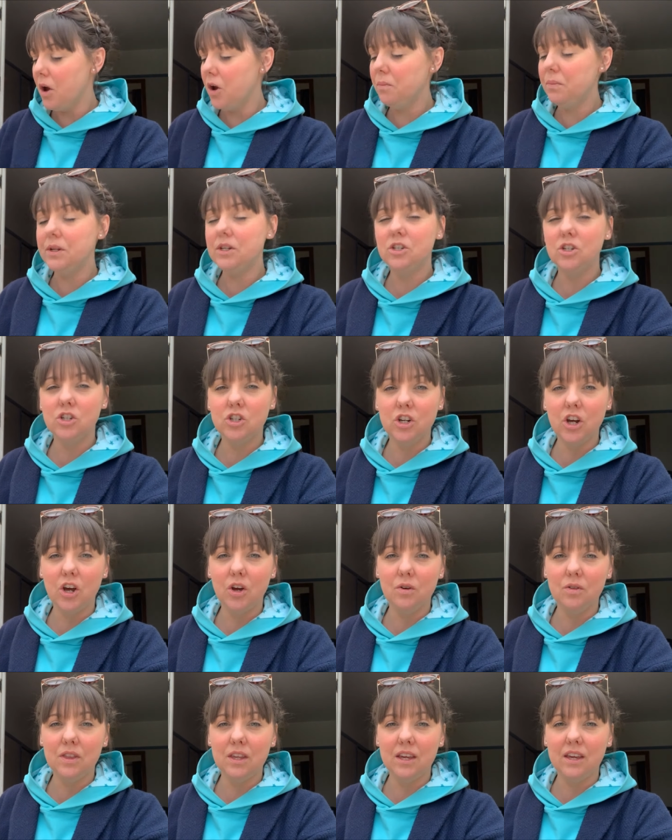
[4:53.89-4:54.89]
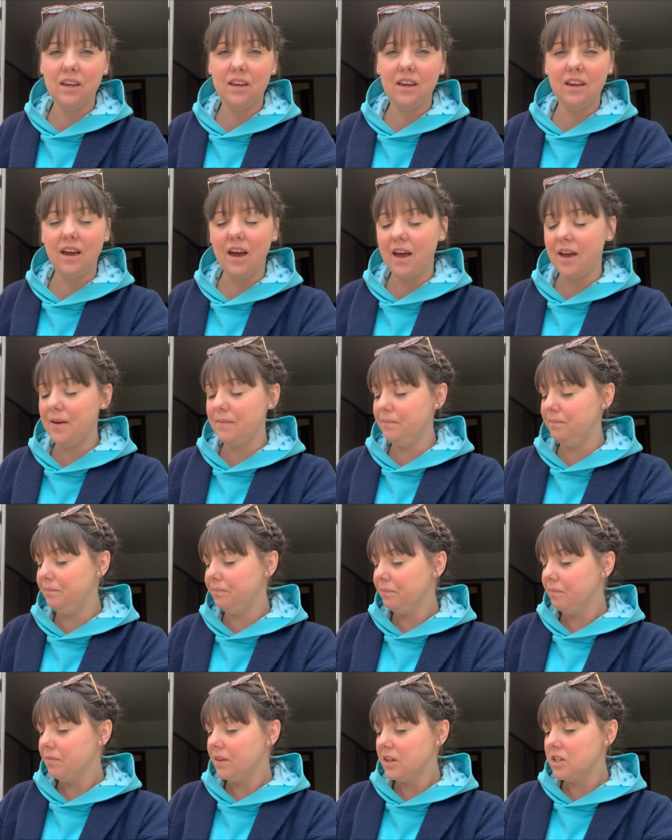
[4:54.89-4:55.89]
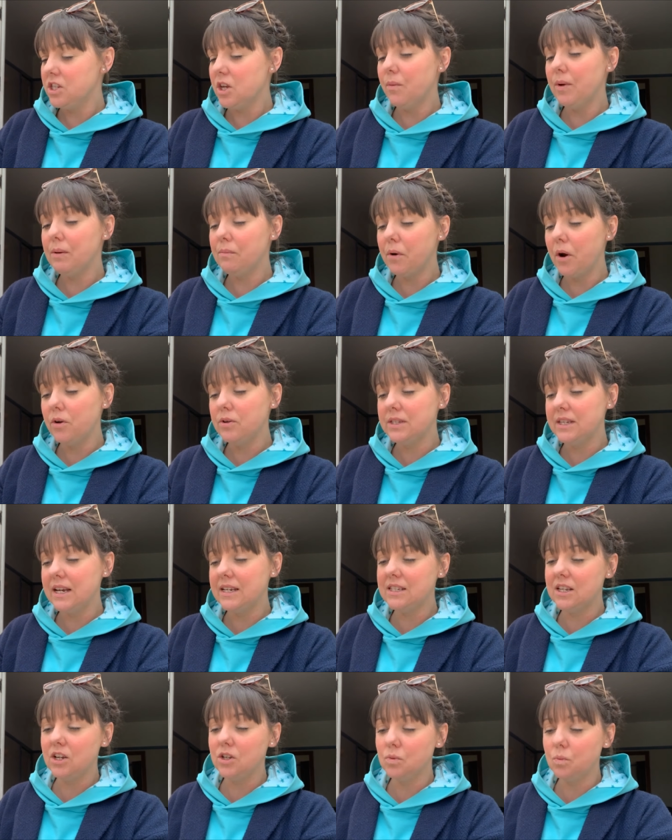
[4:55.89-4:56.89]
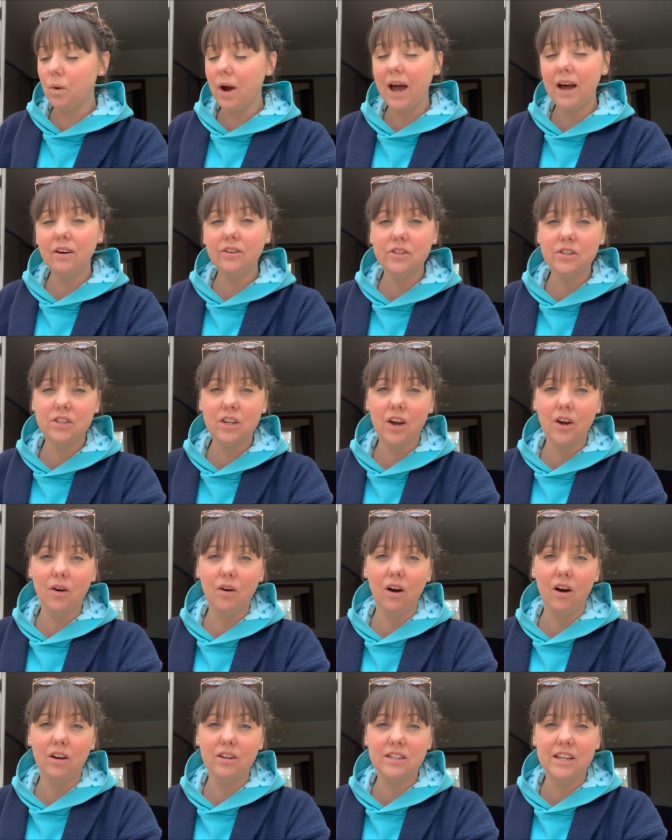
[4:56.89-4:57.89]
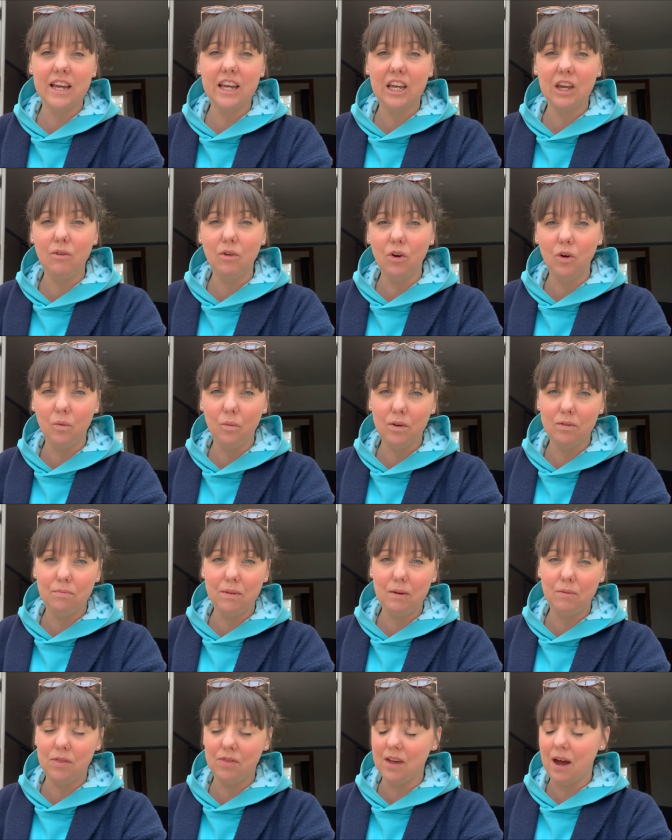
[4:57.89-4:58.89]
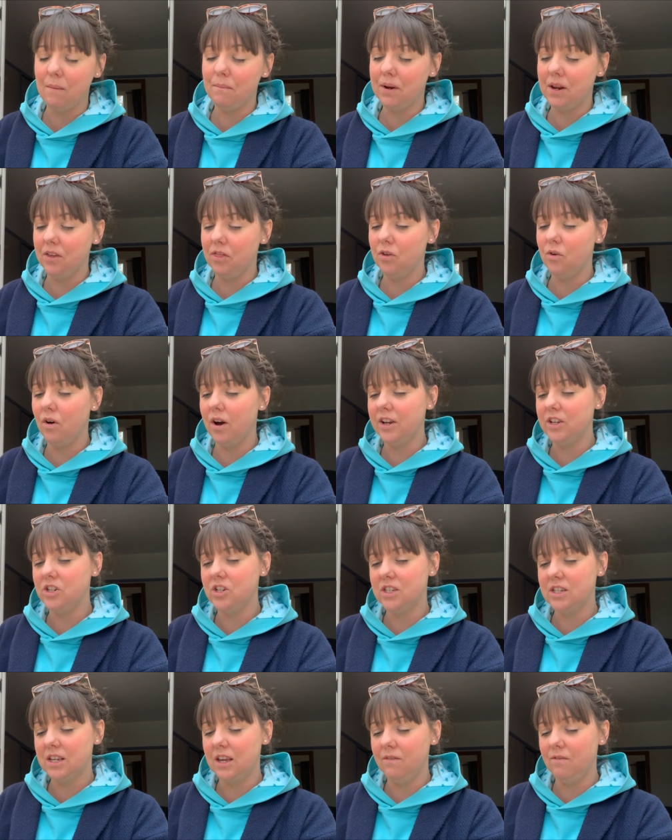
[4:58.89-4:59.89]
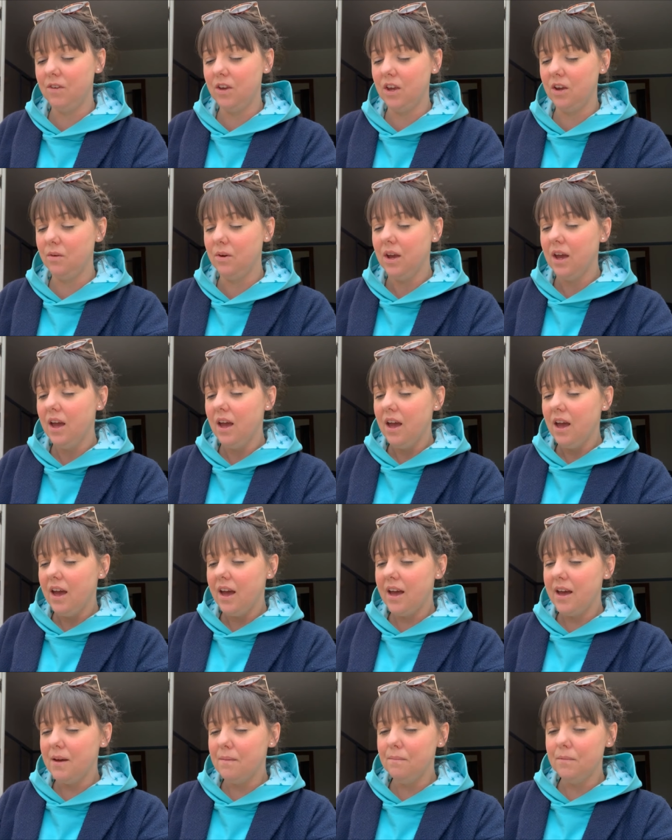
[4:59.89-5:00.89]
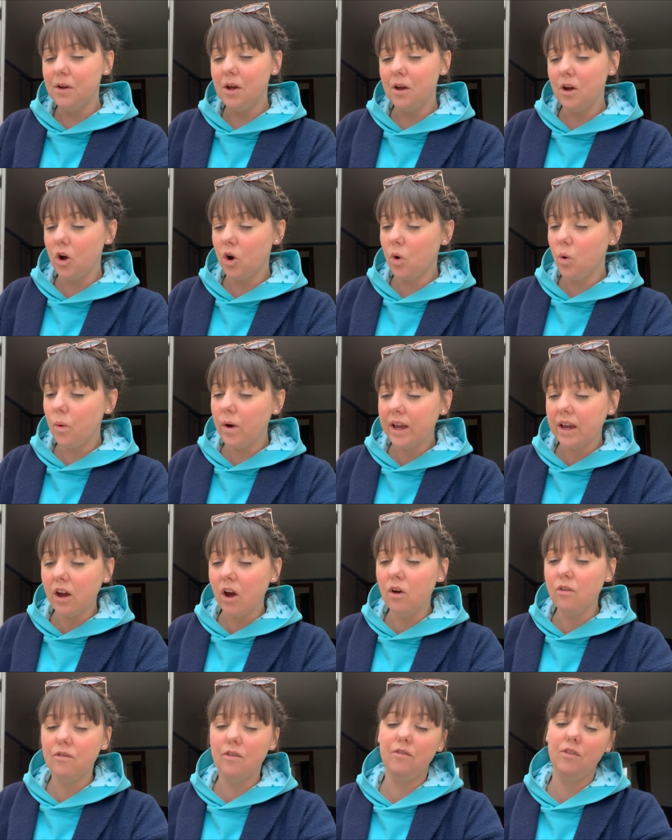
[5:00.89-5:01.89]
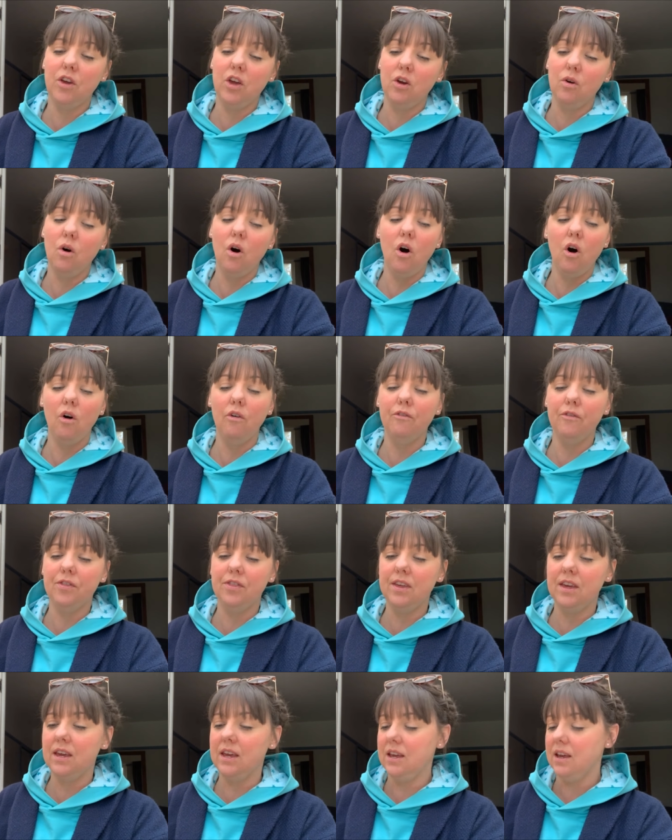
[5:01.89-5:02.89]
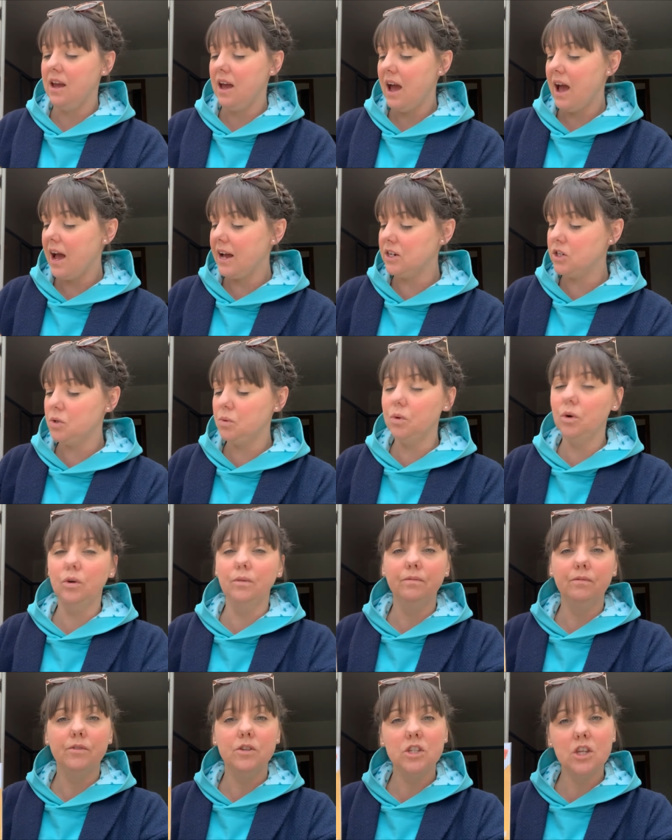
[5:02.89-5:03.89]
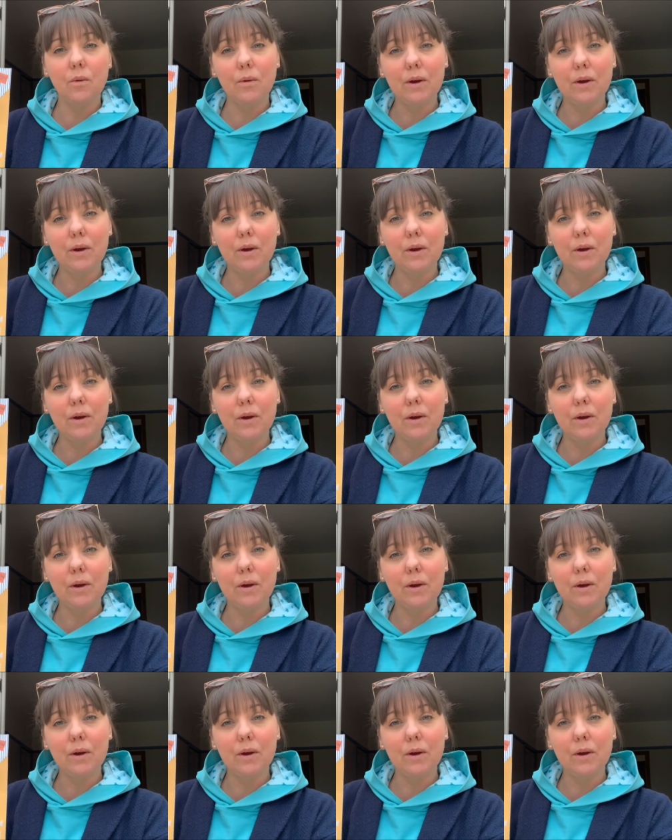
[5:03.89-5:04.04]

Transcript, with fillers: I'm hoping to show the um, sewing process as well. So I'll take you along with me with that. But I thought I'd just give you um, a quick overview of the actual